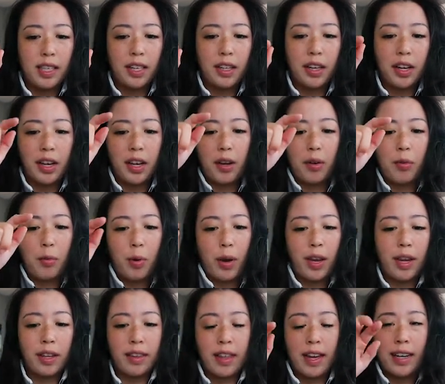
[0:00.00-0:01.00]
in a
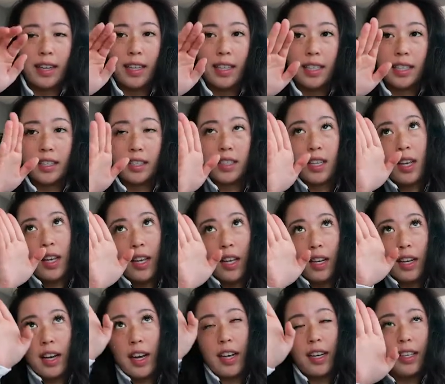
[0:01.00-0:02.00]
way that is
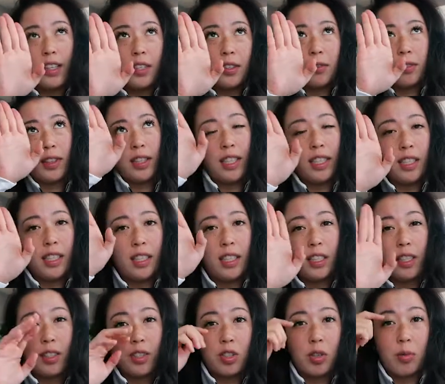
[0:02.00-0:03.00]
kind of
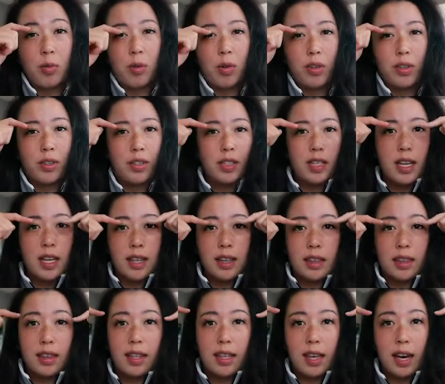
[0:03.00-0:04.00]
leaning towards
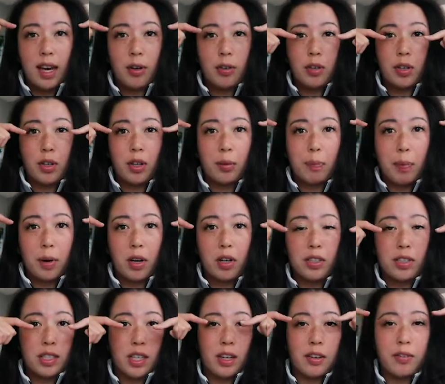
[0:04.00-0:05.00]
the outer
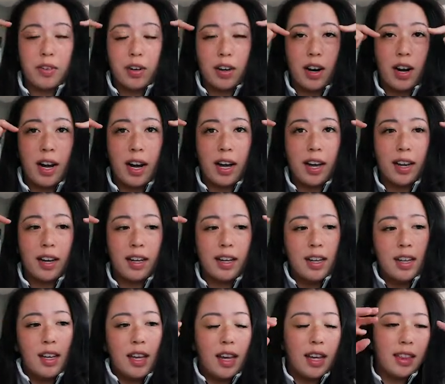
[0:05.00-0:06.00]
parts of your eye.
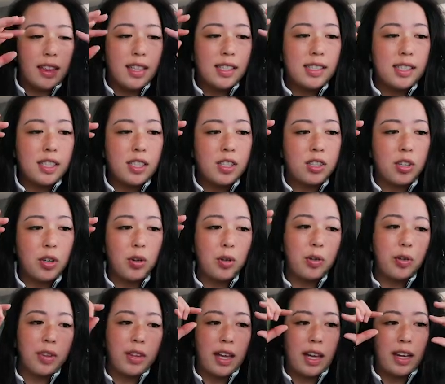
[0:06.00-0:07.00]
And this is
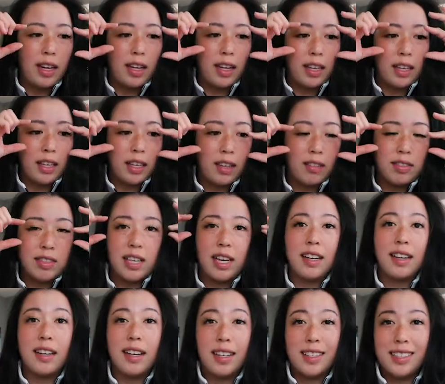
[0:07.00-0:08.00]
so that it gives
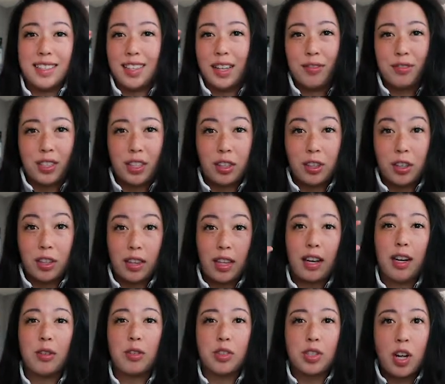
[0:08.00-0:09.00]
that nice lifted look that
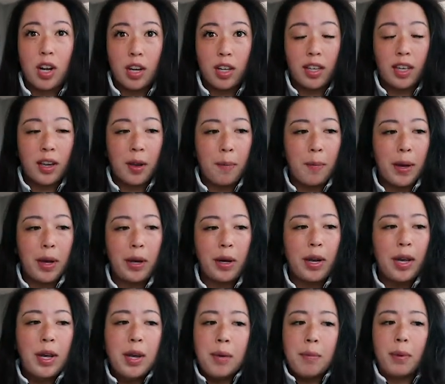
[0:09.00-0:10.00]
I was talking about.
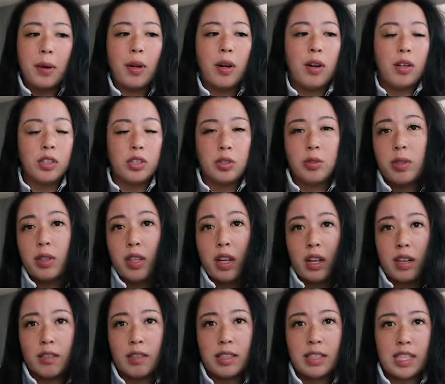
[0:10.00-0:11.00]
But also a
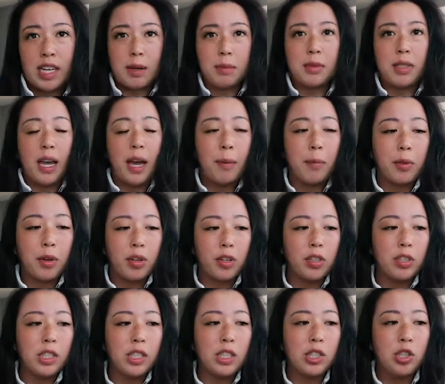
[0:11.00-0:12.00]
lot of the times M
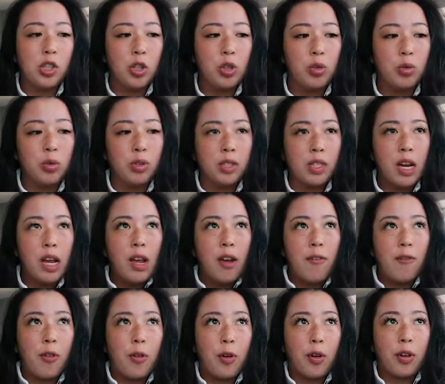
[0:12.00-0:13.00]
curl is used
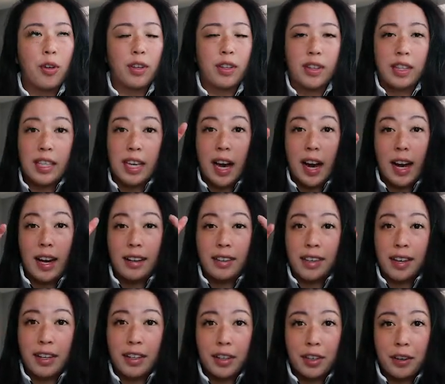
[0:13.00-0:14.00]
for the
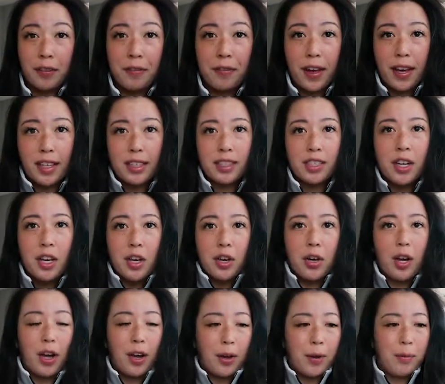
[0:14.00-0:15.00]
eyeliner effect.
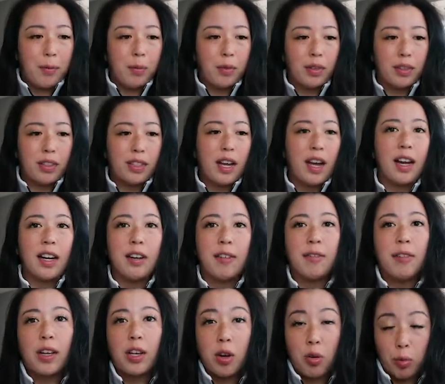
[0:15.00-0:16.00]
Kind
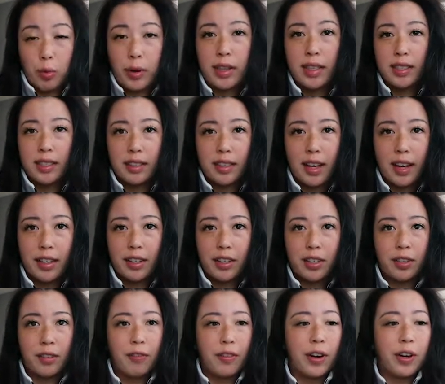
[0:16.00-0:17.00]
of like a winged
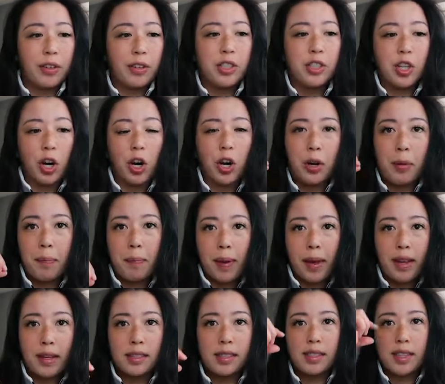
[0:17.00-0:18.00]
liner, very dark
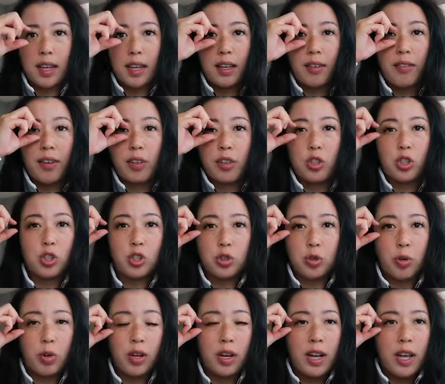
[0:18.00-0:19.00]
base and very
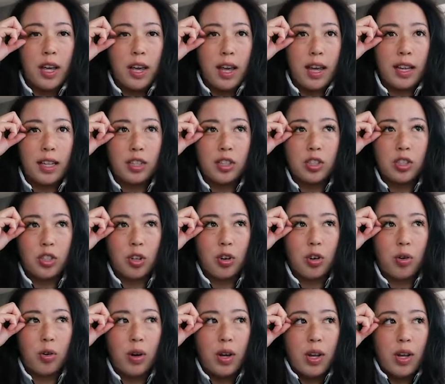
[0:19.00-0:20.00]
short. And
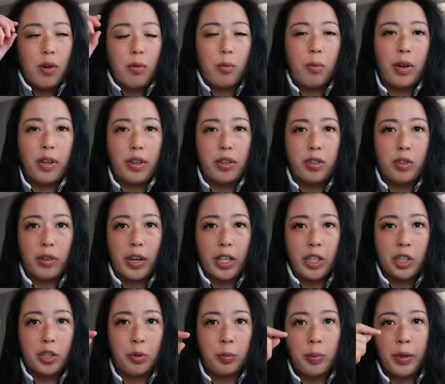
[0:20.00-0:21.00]
so with
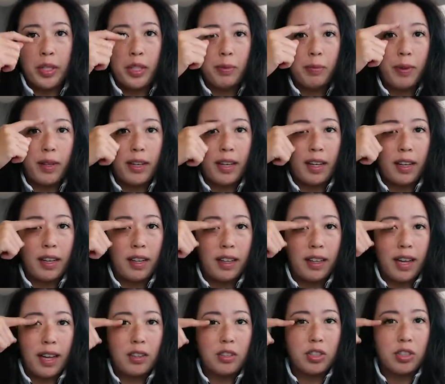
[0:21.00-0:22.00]
directional placement, it
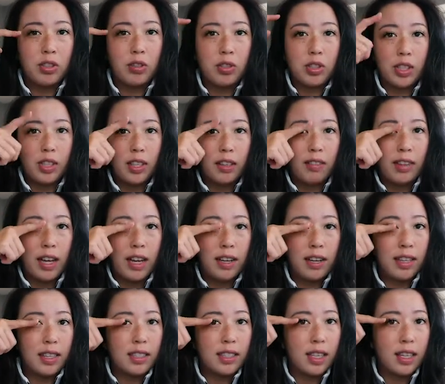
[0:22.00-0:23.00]
allows you to give that
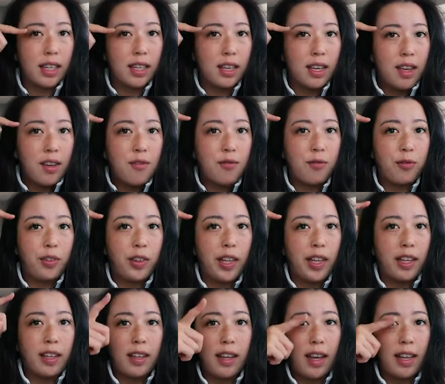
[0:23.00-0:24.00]
nice like
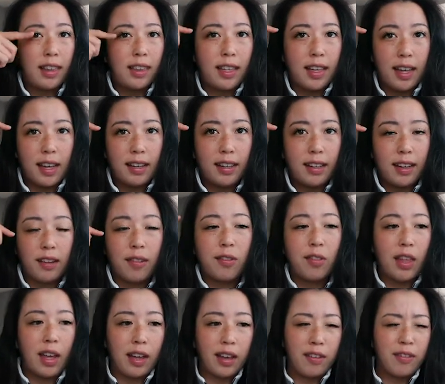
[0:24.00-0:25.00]
flick at the end,
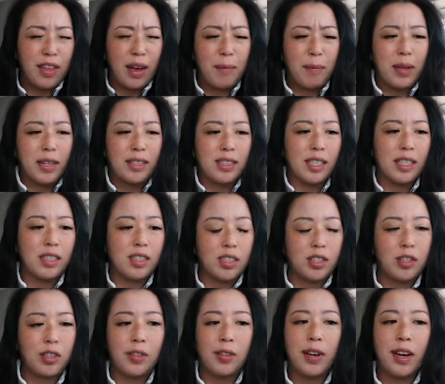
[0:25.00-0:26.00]
if that makes sense
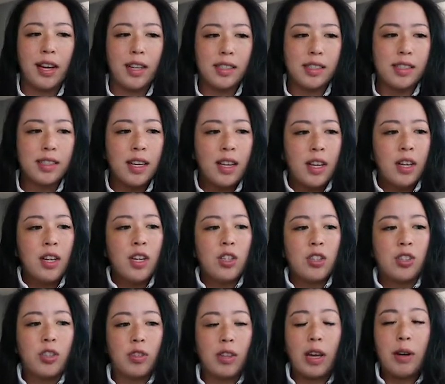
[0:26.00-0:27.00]
to you guys.
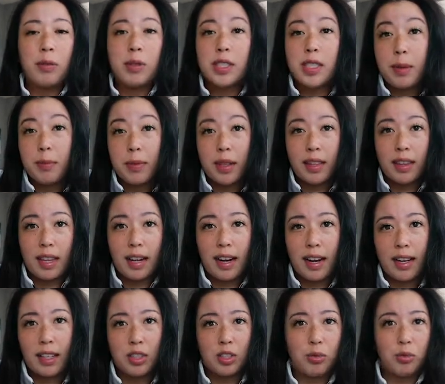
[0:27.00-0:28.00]
So that was something that I
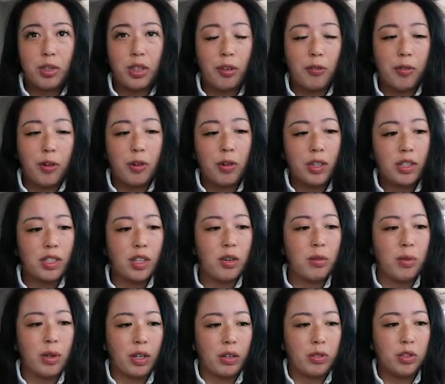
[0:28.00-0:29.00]
had to really focus on
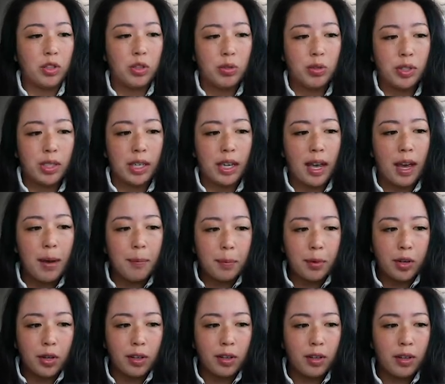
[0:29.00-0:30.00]
when I was using M
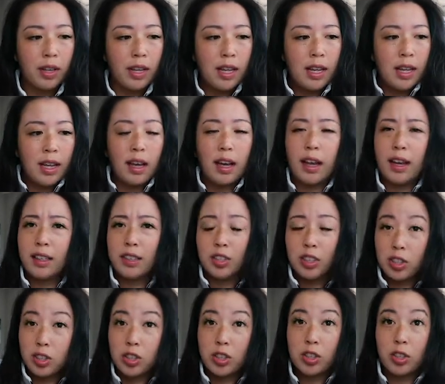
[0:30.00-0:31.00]
curl. And
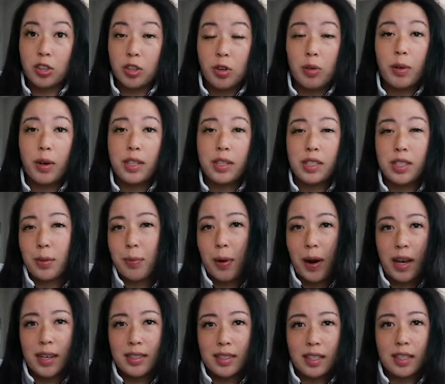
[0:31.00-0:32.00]
you know what,
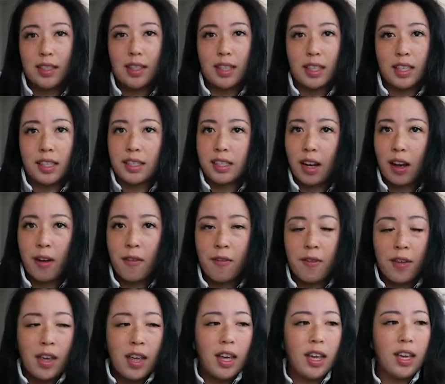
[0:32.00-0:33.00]
surprisingly enough,
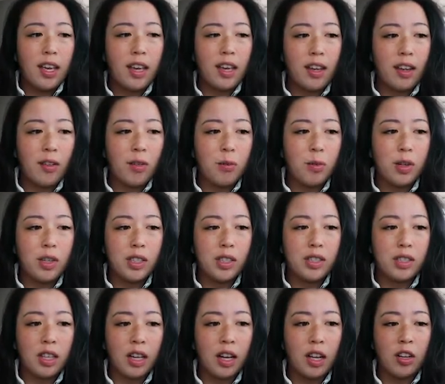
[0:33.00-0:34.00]
it
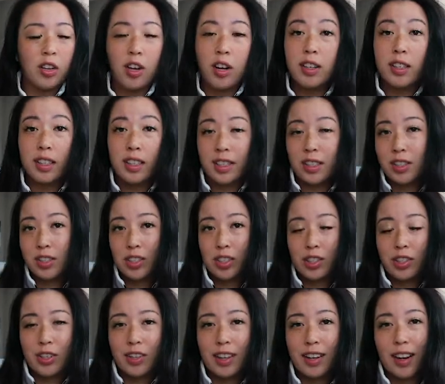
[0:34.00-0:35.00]
was a lot
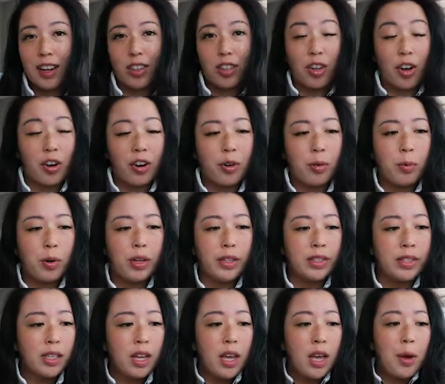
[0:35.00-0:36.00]
easier than I thought it
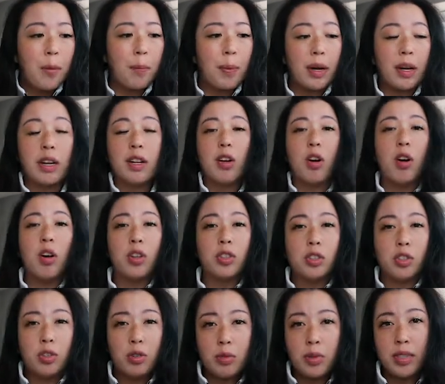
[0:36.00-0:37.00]
was, but it
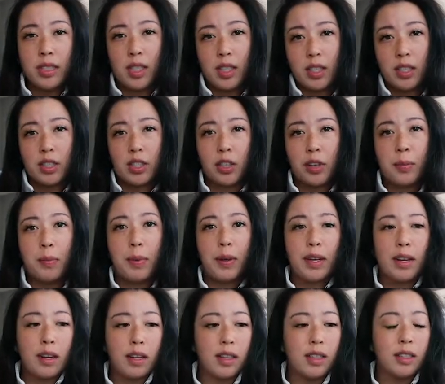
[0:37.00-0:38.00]
also was easier
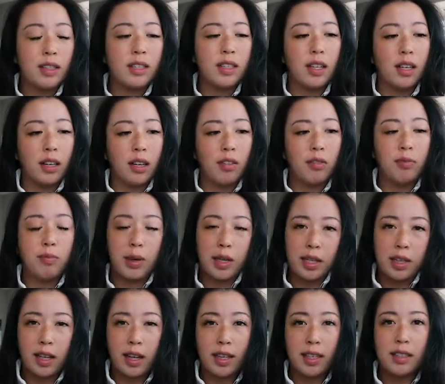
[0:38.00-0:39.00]
because of my
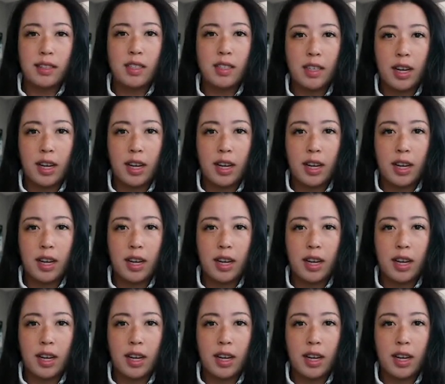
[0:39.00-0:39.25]
client's